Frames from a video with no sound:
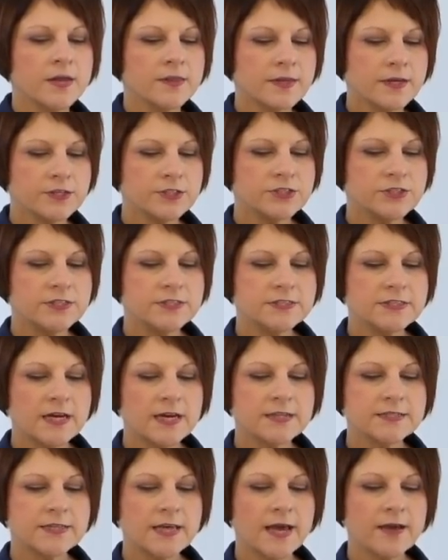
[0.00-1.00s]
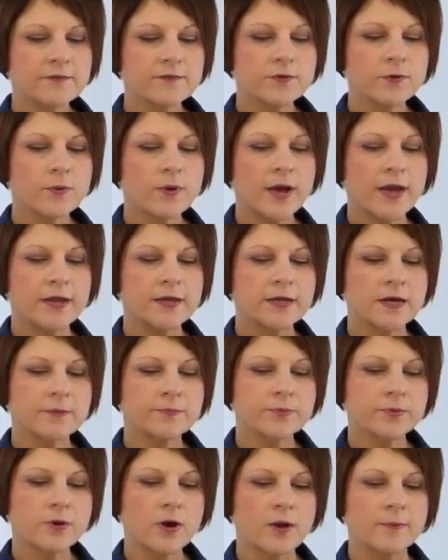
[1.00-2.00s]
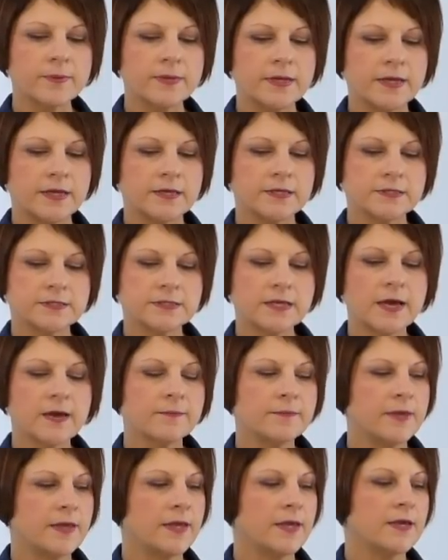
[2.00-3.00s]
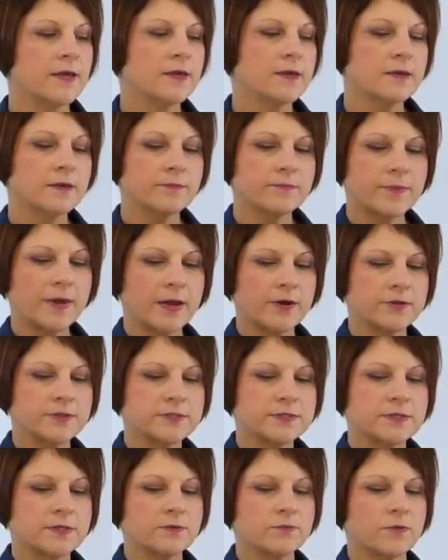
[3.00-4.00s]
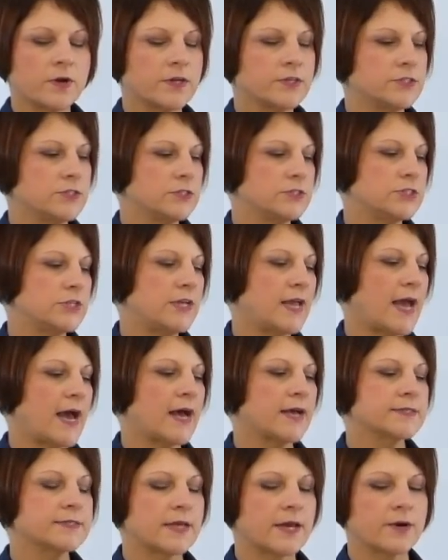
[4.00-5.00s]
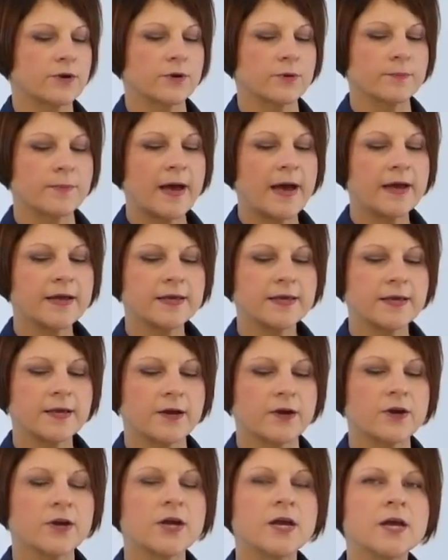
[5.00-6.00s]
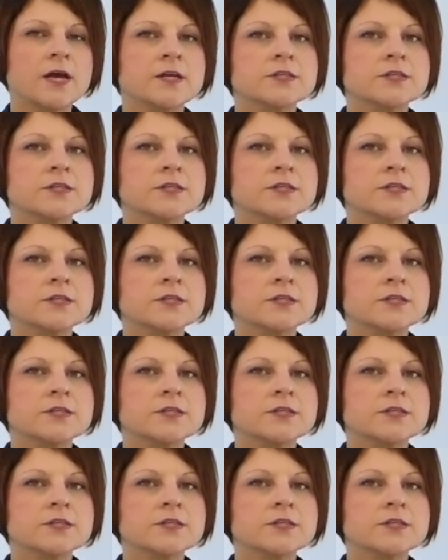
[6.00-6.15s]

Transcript: that she does have quite a prominent tummy in comparison what she has at her back here.